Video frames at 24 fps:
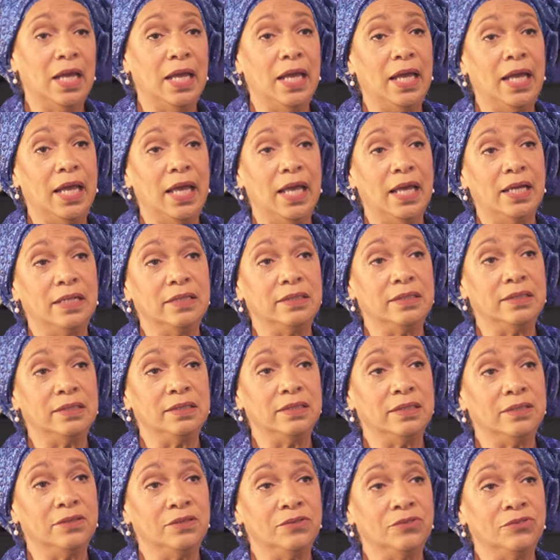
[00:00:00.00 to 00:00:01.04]
And
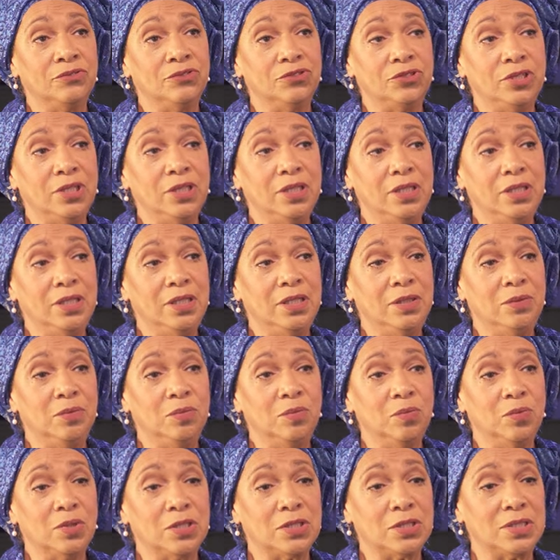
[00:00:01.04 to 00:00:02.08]
she
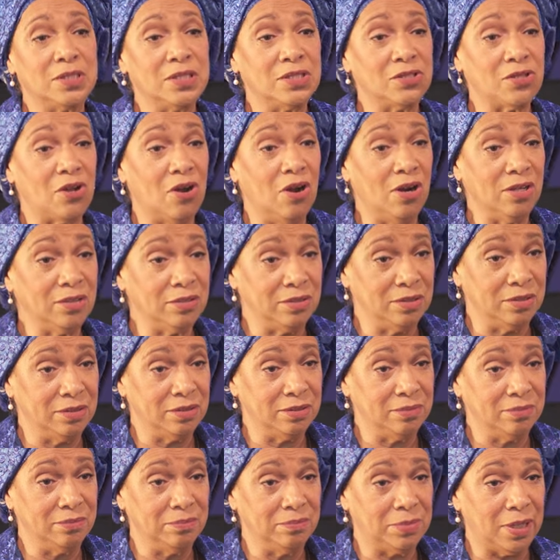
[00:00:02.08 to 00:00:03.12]
was disheartened
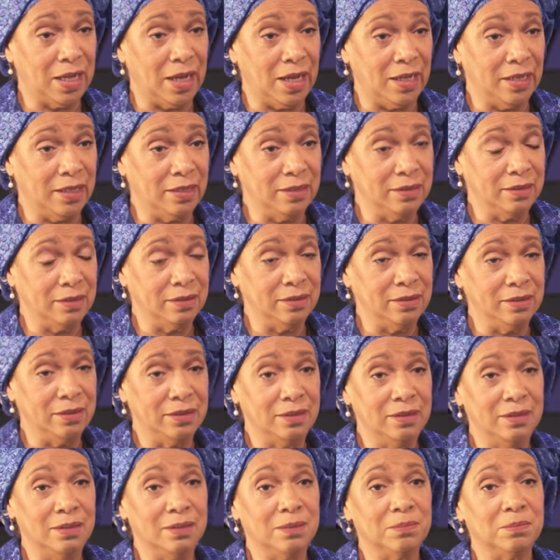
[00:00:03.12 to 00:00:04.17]
by it,
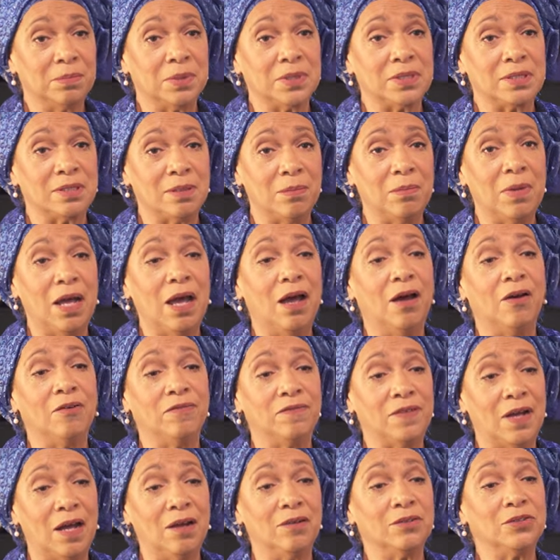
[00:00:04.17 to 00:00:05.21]
but somehow
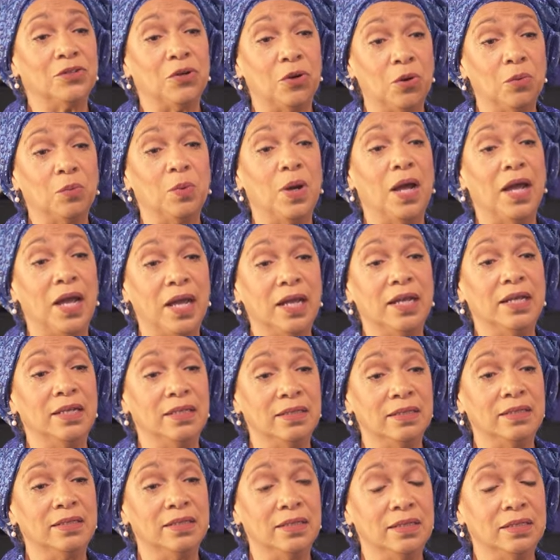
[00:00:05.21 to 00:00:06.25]
found her way
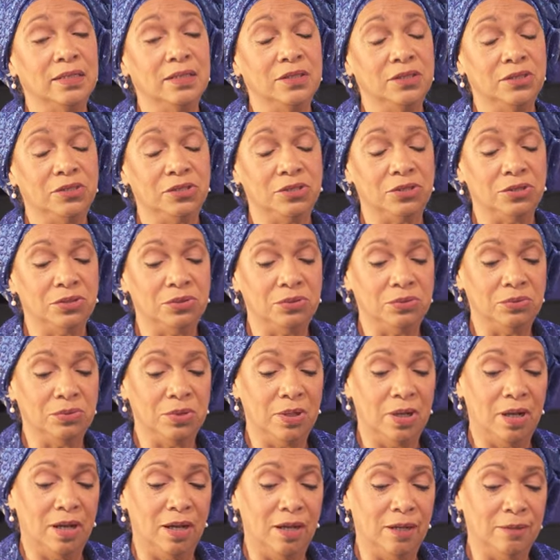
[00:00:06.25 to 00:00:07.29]

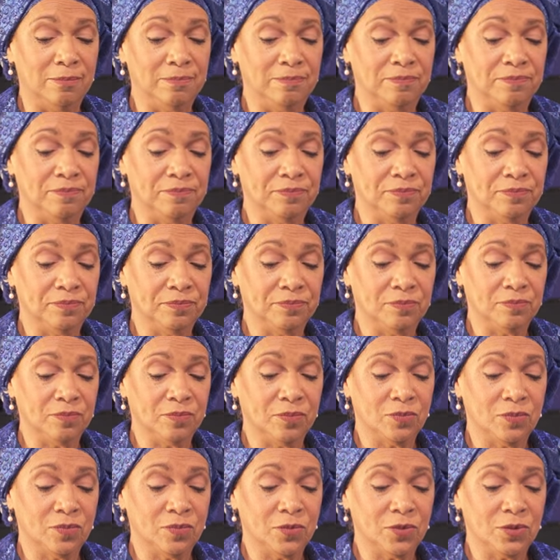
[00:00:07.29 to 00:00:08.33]
to um,
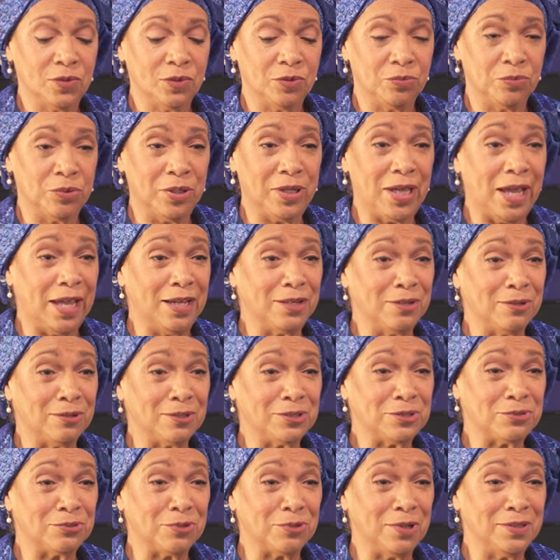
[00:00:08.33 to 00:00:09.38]
regain her
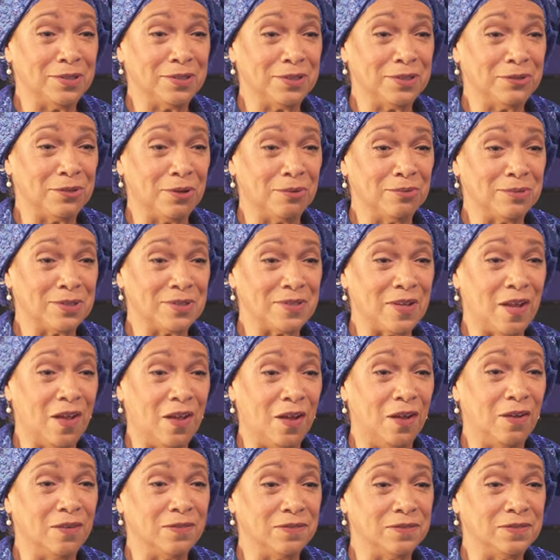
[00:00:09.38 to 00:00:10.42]
strength and her
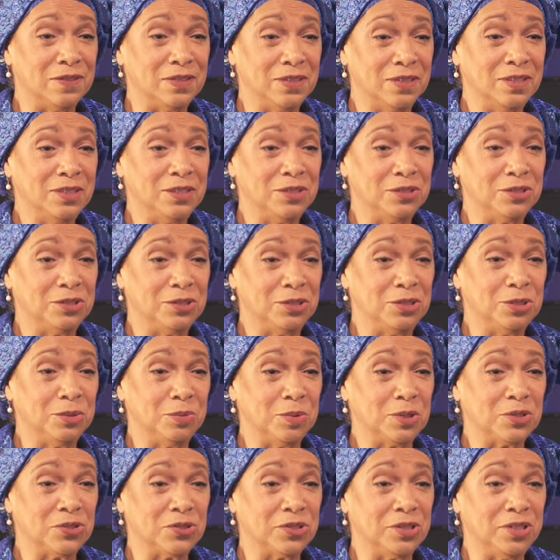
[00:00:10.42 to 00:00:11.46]
resolve to do
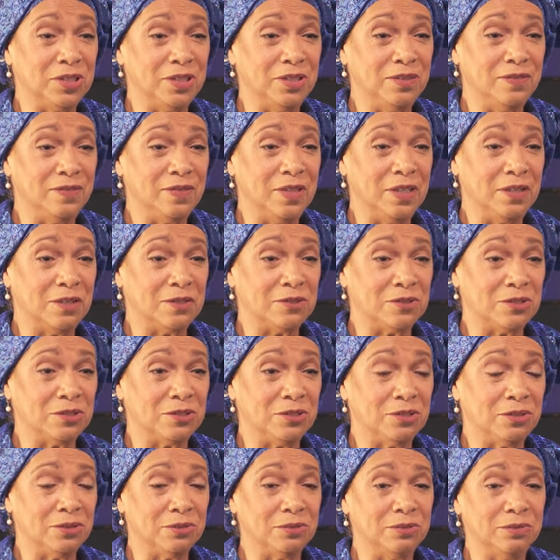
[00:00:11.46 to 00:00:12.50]
what she needed to
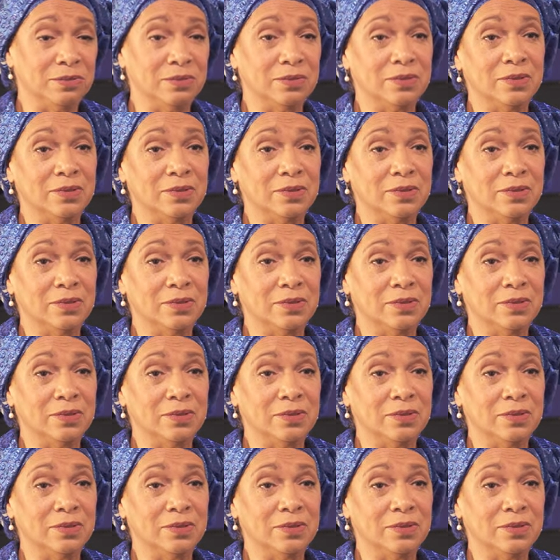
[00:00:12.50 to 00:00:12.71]
do.